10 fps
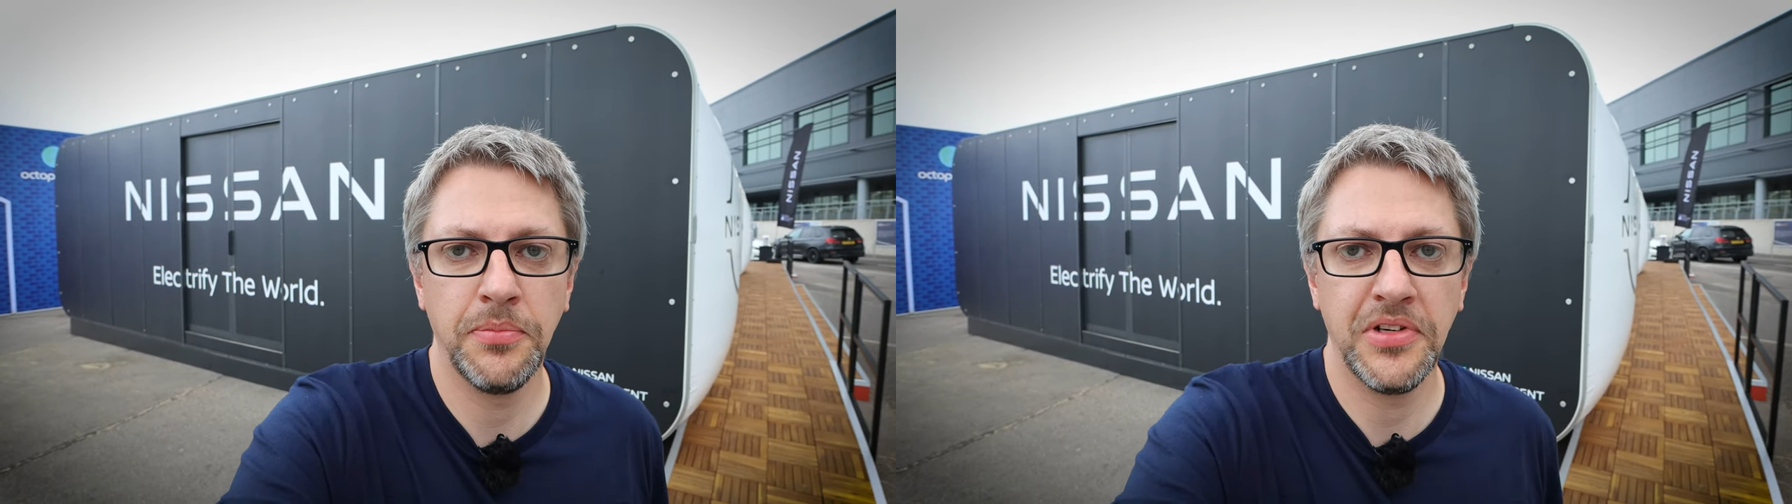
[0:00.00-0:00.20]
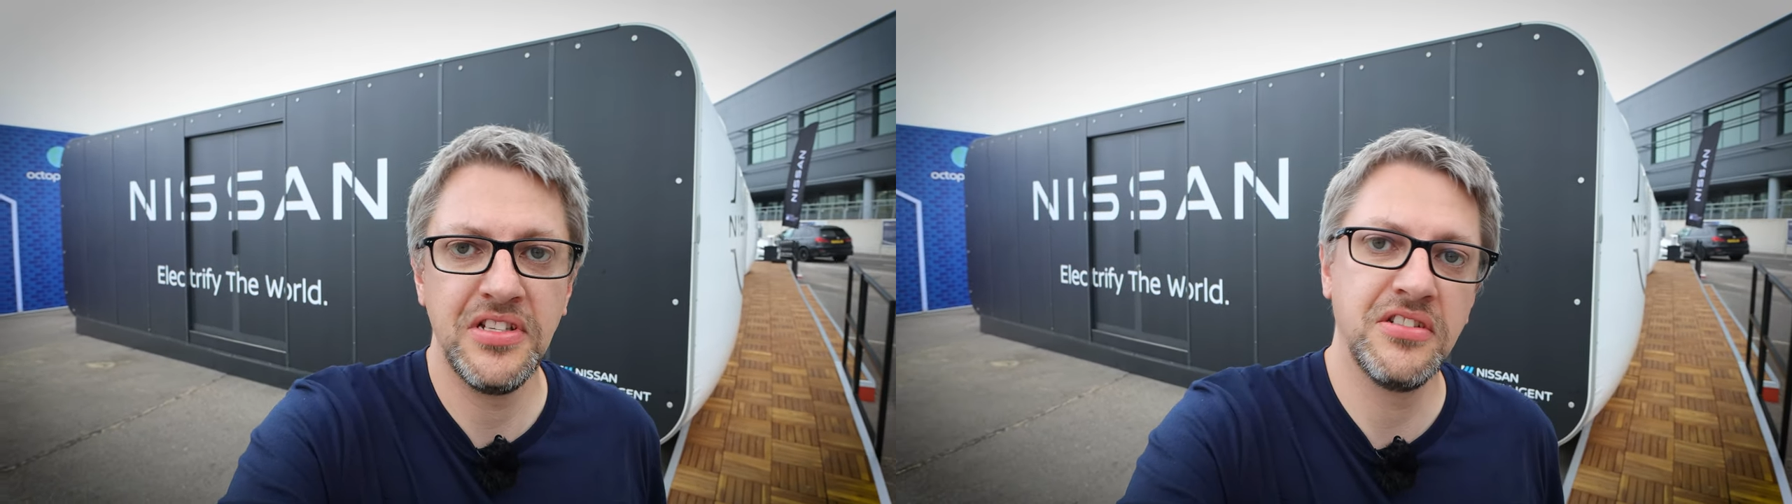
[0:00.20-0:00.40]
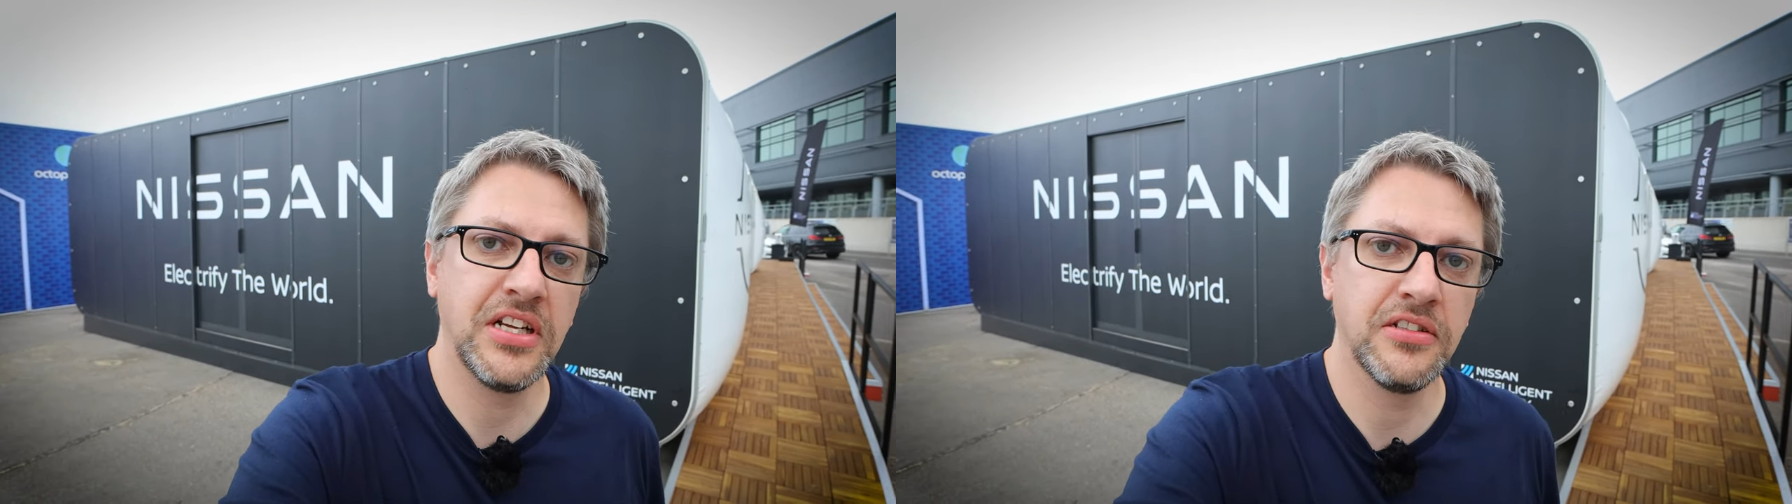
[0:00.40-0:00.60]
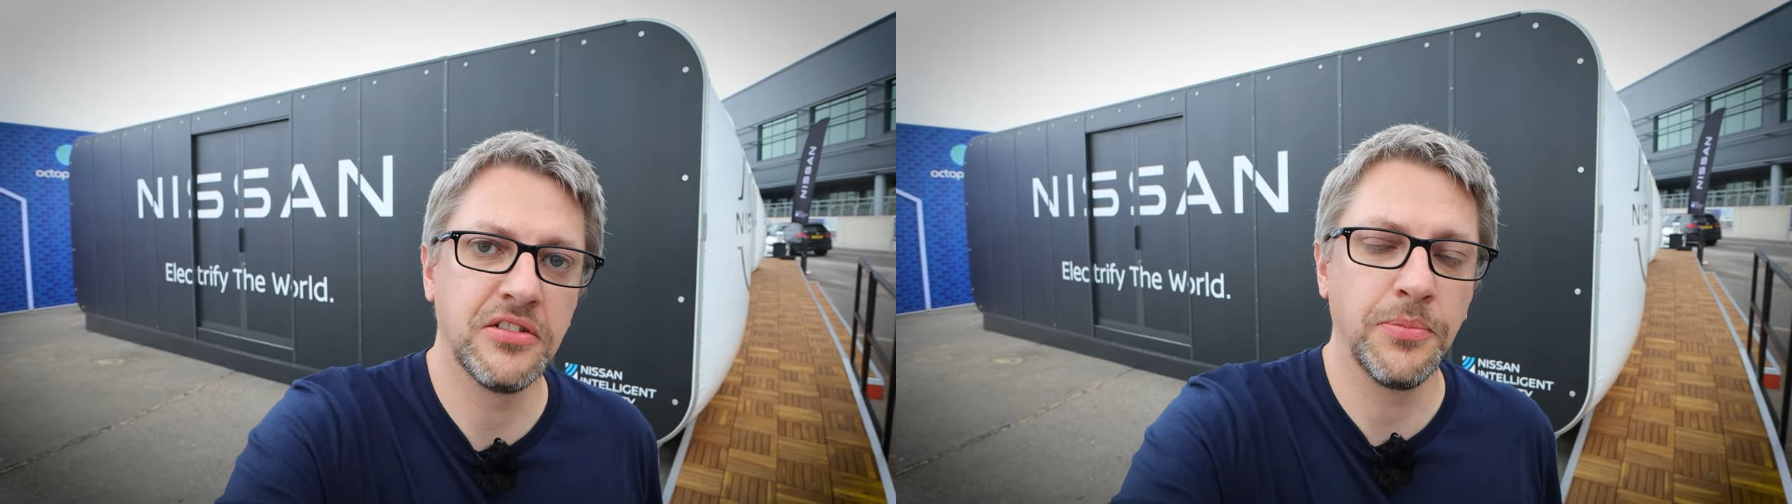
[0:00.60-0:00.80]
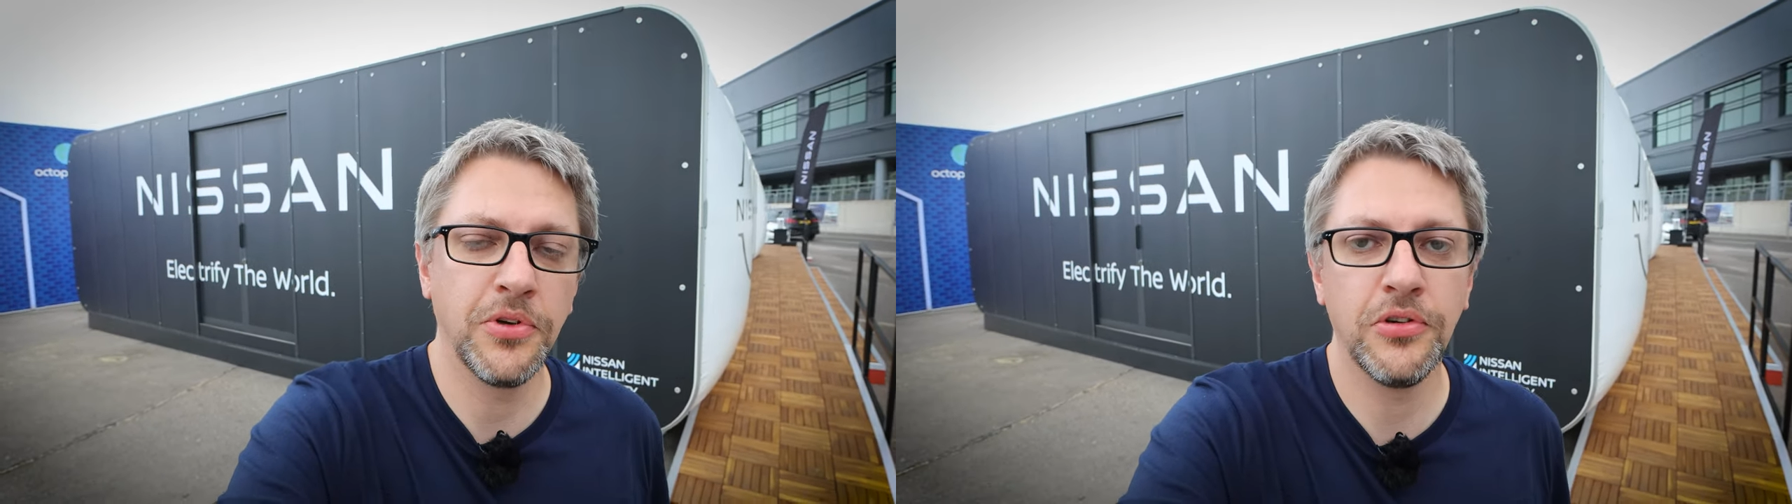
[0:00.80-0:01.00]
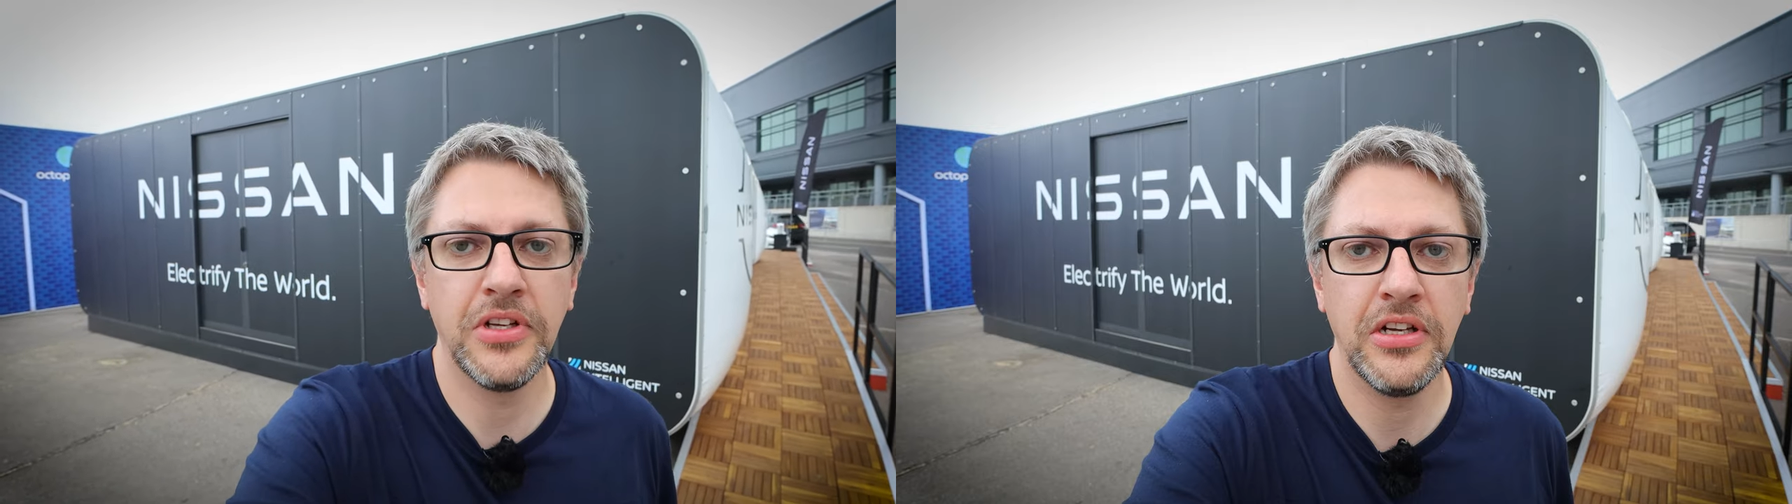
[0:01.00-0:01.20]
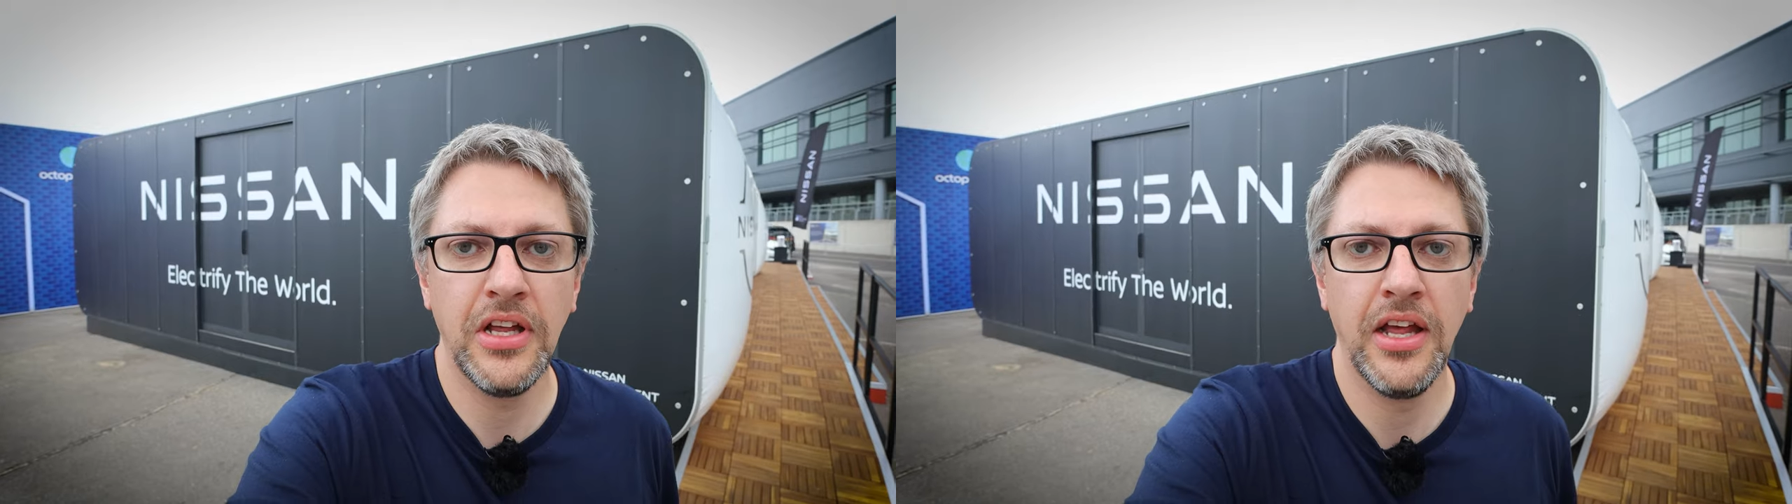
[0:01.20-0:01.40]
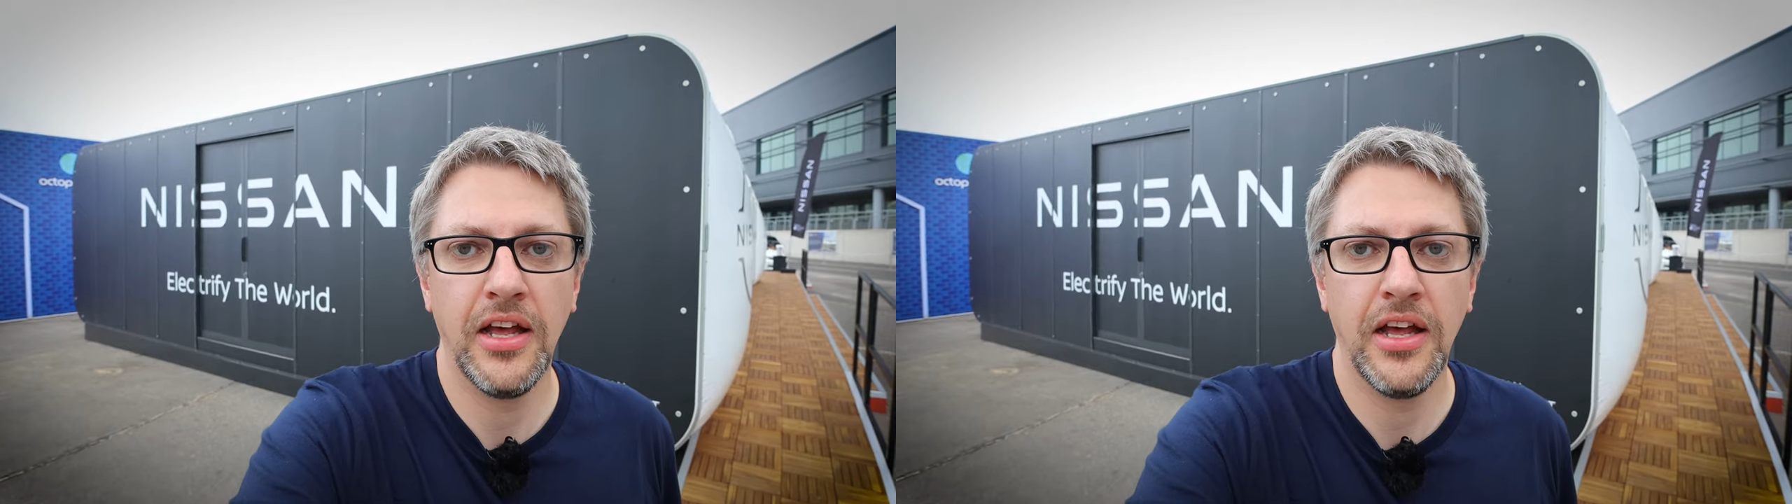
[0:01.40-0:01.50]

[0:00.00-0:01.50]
please check the top corner